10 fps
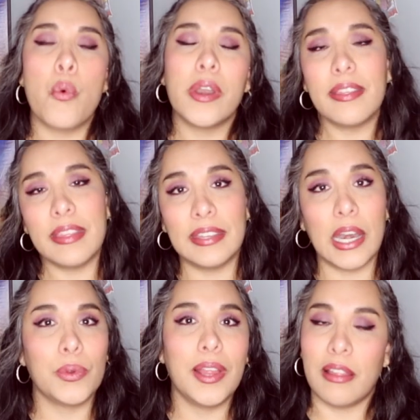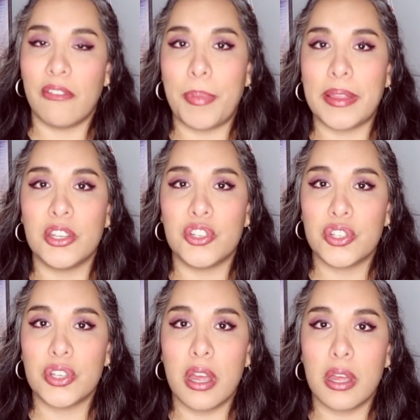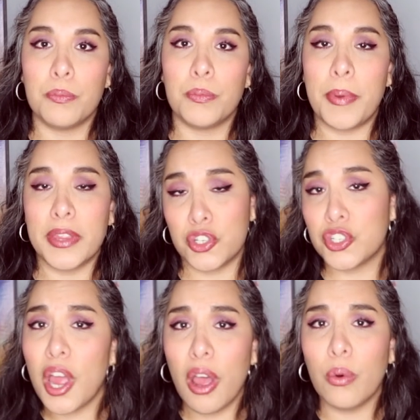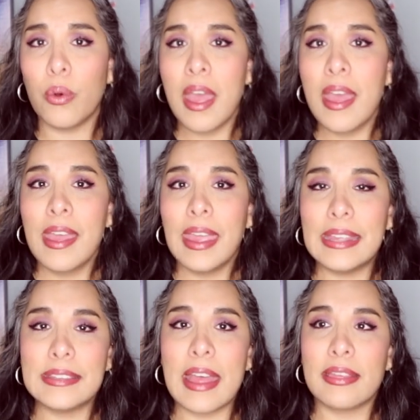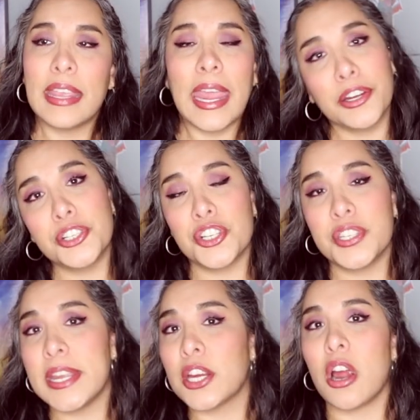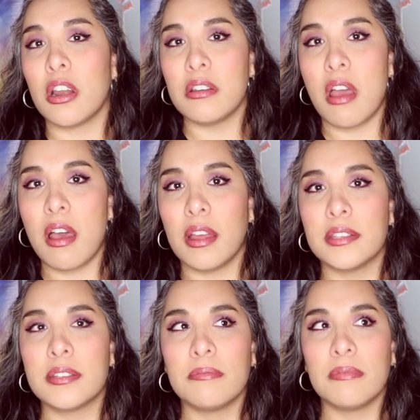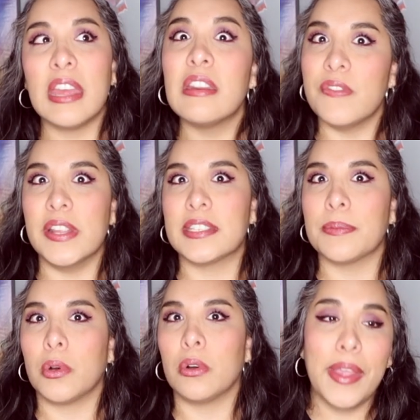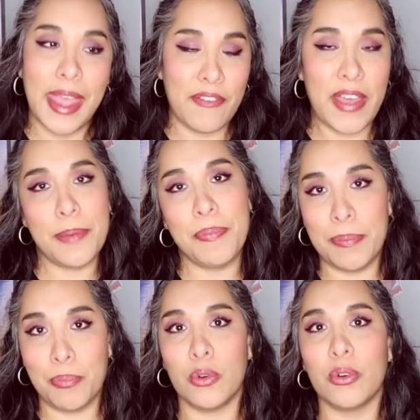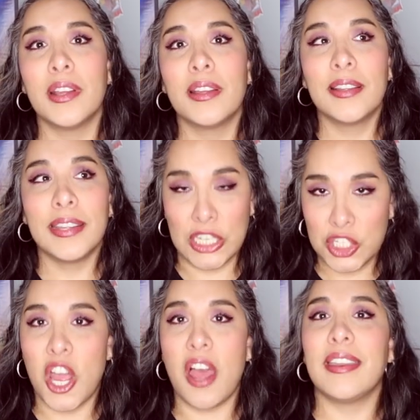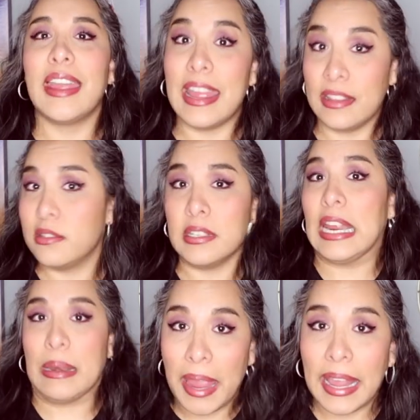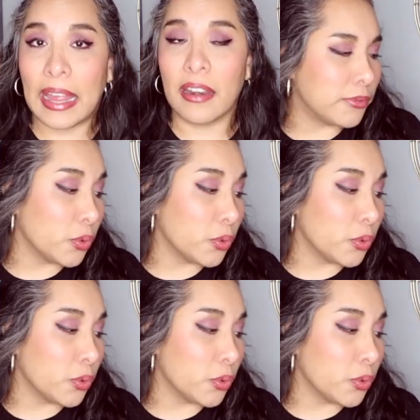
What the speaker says: One of the things that I really love about this show is that the characters here are not invincible. We have had people get shot and didn't make it.